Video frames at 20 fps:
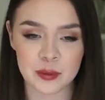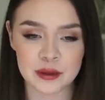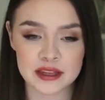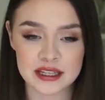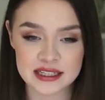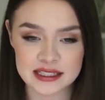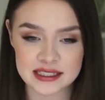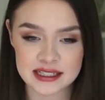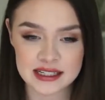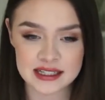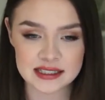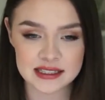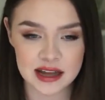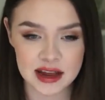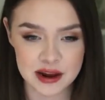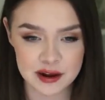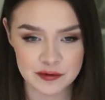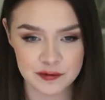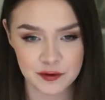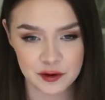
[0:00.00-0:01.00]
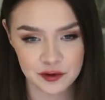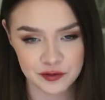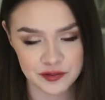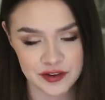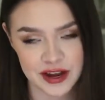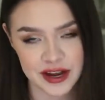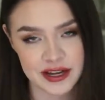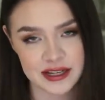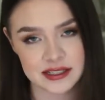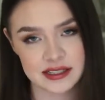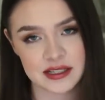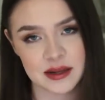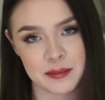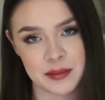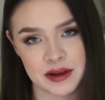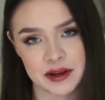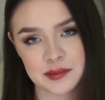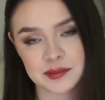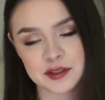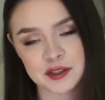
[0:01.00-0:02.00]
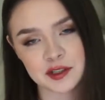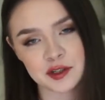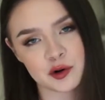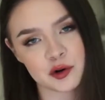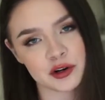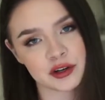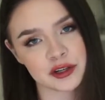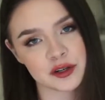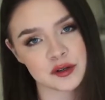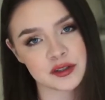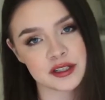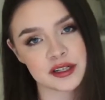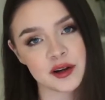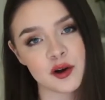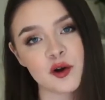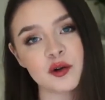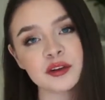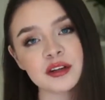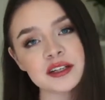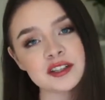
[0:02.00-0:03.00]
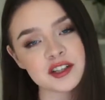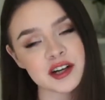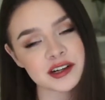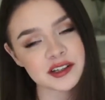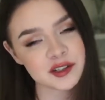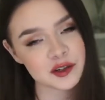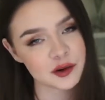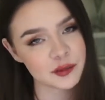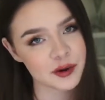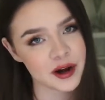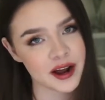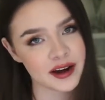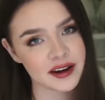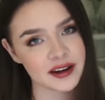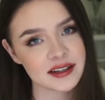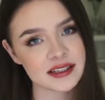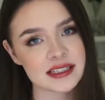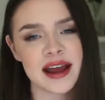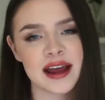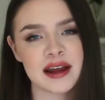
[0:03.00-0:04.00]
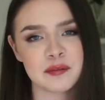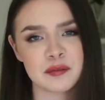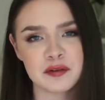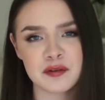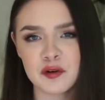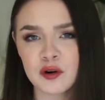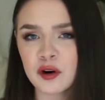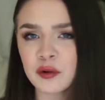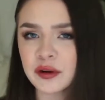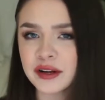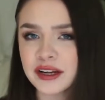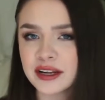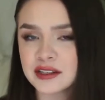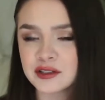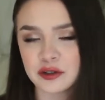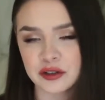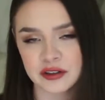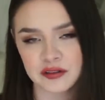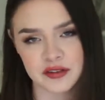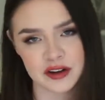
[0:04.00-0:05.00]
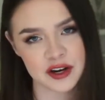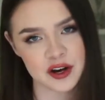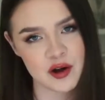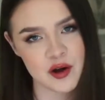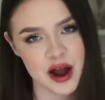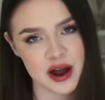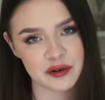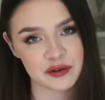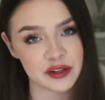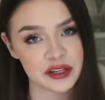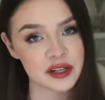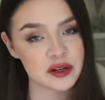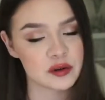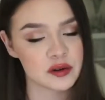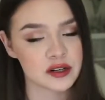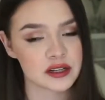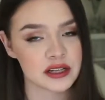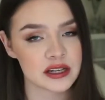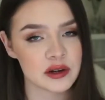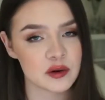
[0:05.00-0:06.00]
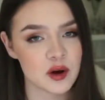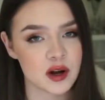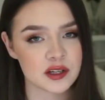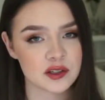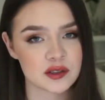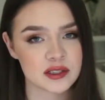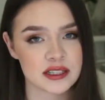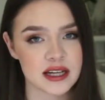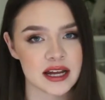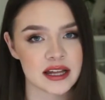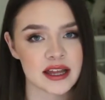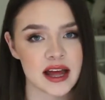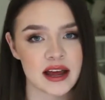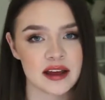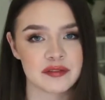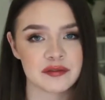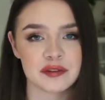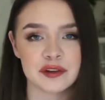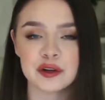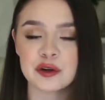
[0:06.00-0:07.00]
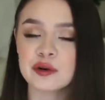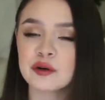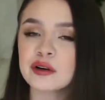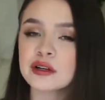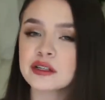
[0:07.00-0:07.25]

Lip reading: But this is a full face makeup tutorial using only drugstore products. And before we get into the video, I really quickly want to say that if you